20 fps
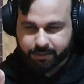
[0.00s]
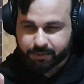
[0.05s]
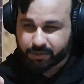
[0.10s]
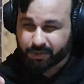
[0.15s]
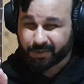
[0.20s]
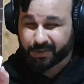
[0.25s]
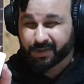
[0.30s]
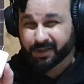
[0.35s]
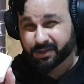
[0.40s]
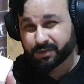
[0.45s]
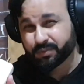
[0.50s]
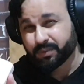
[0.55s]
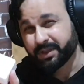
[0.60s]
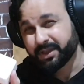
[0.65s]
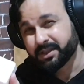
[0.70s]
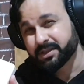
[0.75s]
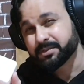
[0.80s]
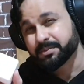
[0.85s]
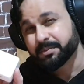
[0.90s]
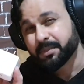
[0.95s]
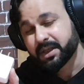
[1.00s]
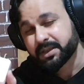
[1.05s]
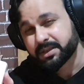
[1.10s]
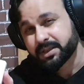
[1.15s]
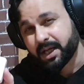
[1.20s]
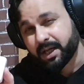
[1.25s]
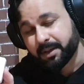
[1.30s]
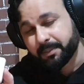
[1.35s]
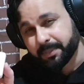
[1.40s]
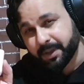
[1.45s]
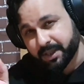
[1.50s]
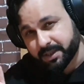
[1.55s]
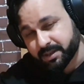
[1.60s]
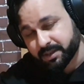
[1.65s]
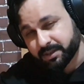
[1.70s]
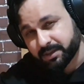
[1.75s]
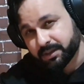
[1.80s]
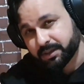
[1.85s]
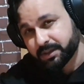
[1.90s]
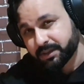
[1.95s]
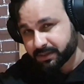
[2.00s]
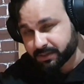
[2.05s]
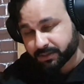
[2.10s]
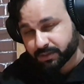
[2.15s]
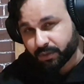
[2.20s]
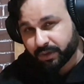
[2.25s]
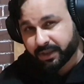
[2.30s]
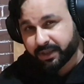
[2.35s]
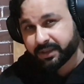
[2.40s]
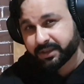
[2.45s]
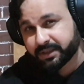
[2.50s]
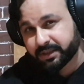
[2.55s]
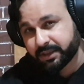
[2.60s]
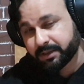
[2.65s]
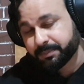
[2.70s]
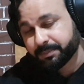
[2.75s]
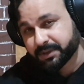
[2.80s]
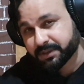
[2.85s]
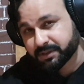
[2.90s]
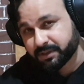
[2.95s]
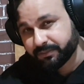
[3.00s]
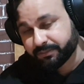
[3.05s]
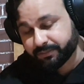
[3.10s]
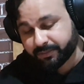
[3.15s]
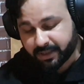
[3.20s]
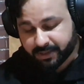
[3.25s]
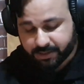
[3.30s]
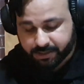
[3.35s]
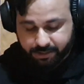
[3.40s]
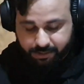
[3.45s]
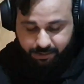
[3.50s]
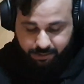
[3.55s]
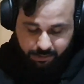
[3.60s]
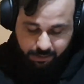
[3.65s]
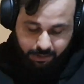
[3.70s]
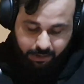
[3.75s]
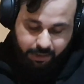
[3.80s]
So this one is much better. It's 23% faster,